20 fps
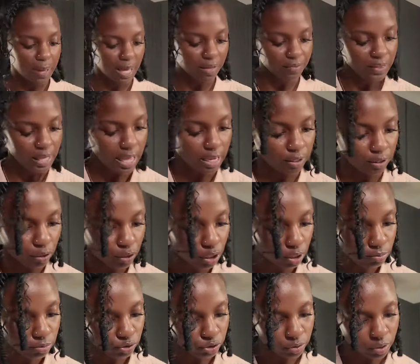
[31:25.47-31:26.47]
about that
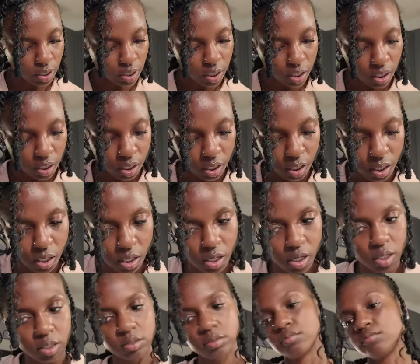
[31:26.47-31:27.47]
dump truck.